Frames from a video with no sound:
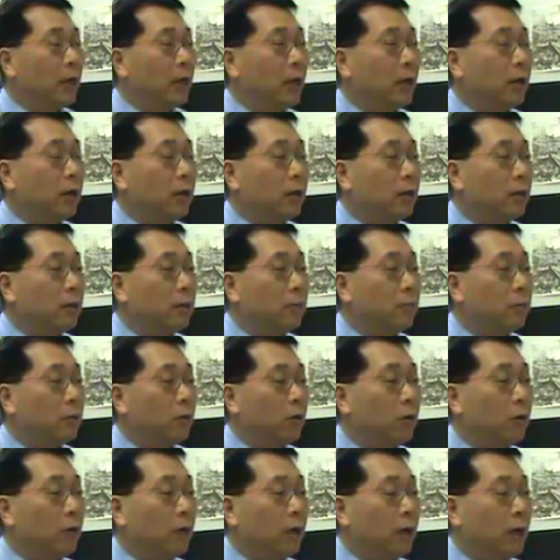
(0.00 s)

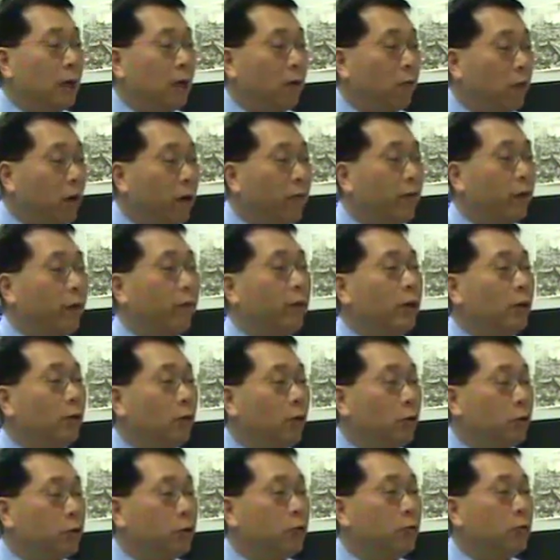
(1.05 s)
However, we
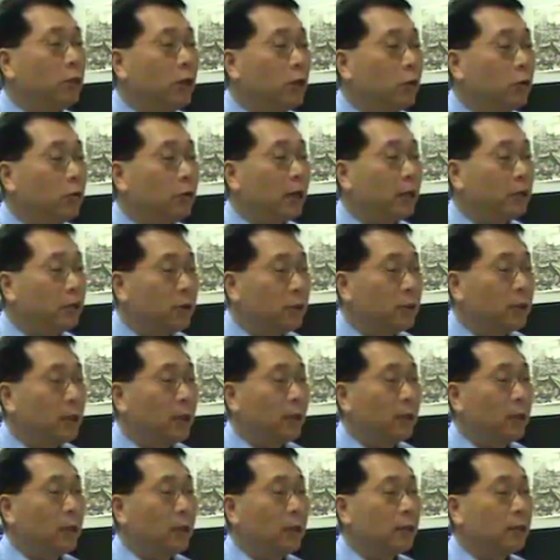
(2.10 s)
also need to
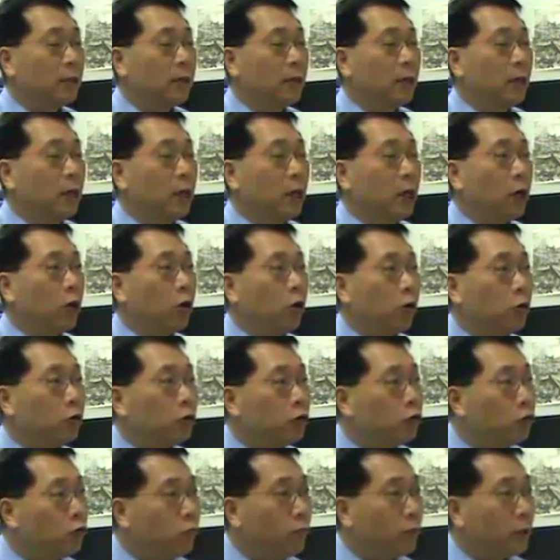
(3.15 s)
understand that
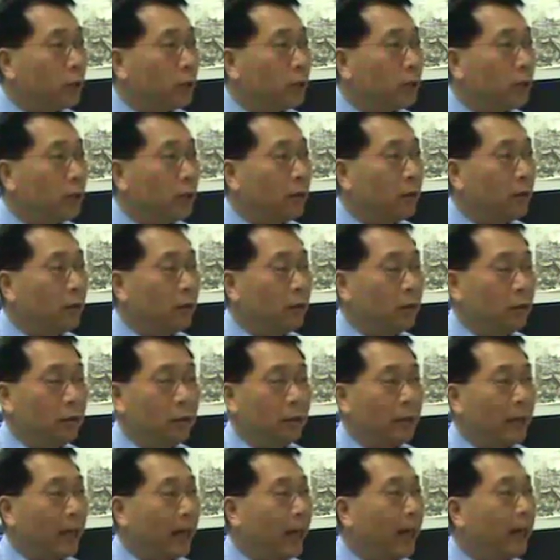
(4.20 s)
consumers
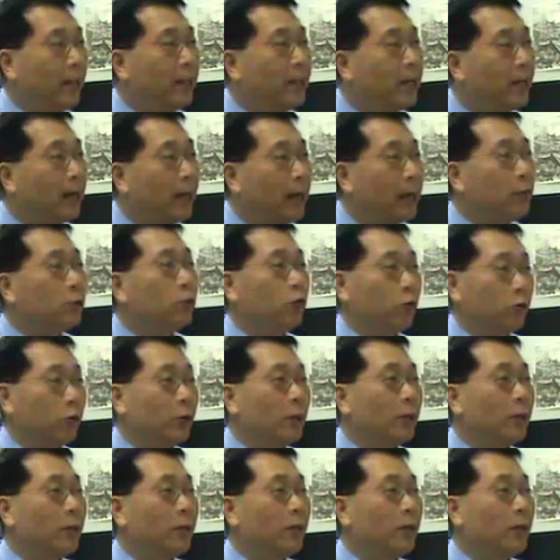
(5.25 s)
in any country
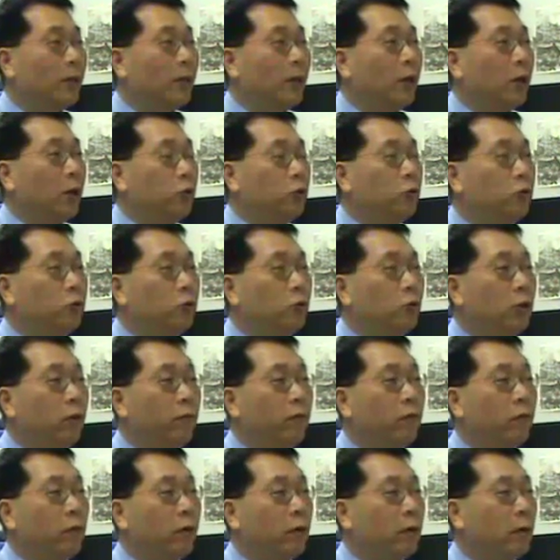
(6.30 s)
usually
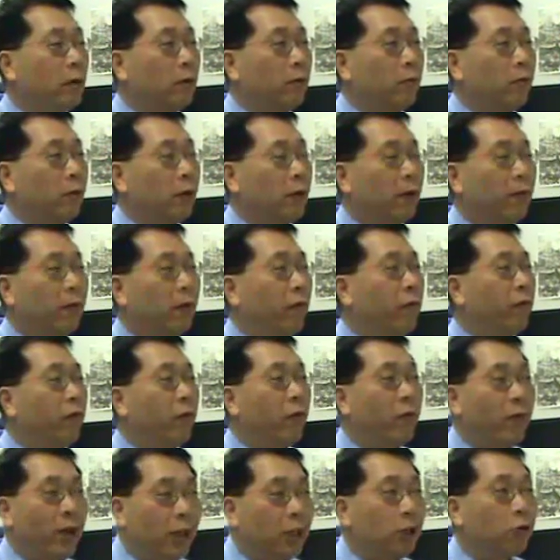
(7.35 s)
would have a
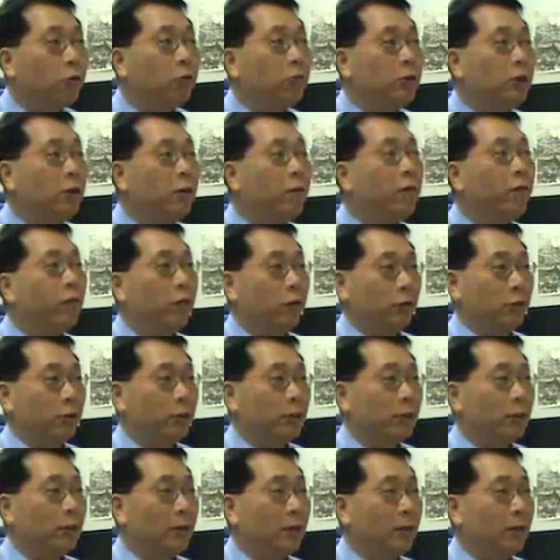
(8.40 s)
very little
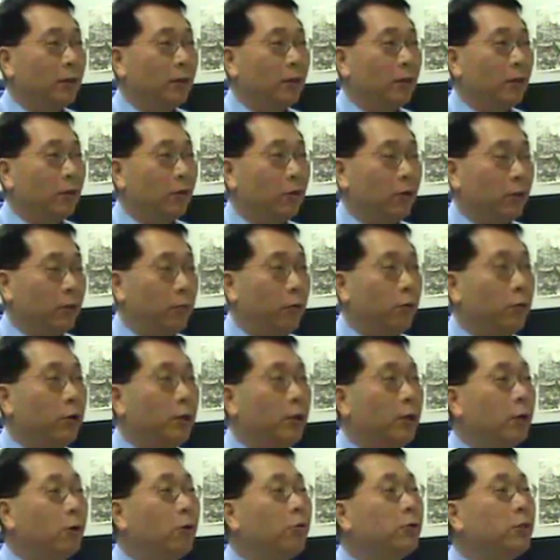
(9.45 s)
influence on the
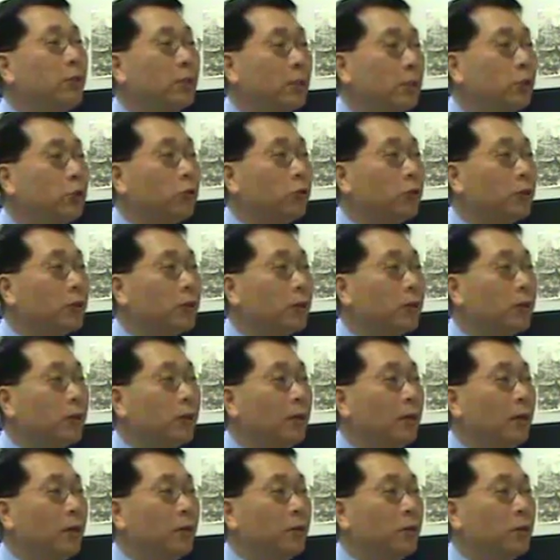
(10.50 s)
political decisions.
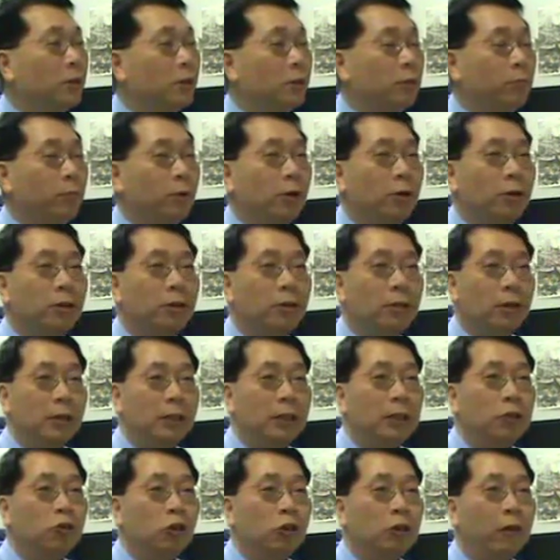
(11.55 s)
This is because the
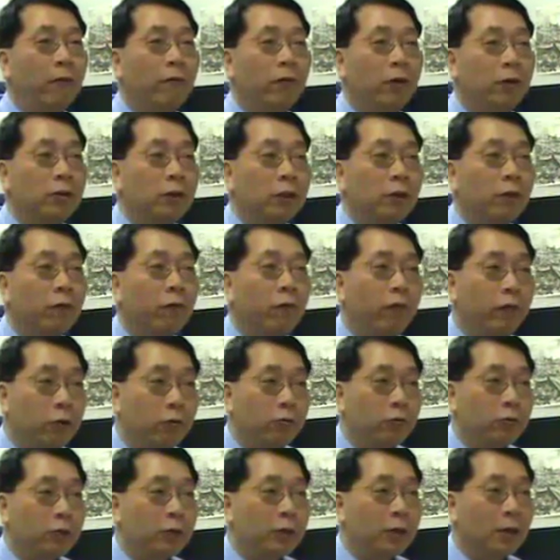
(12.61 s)
interests are very
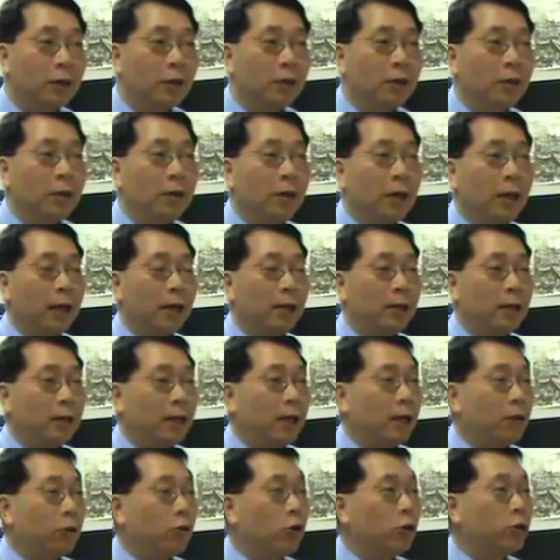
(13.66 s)
diffused and
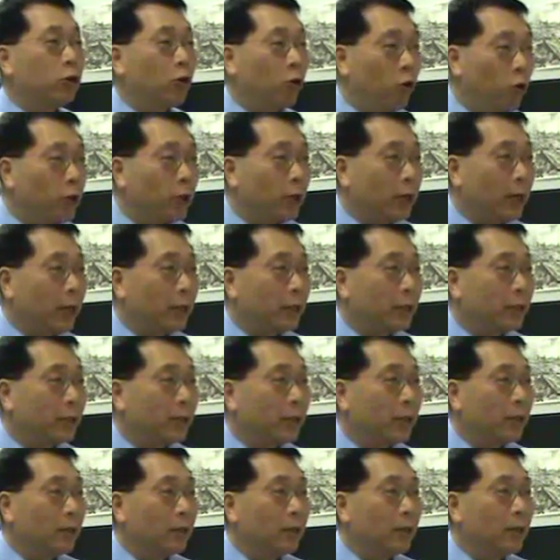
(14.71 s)
they are not organized.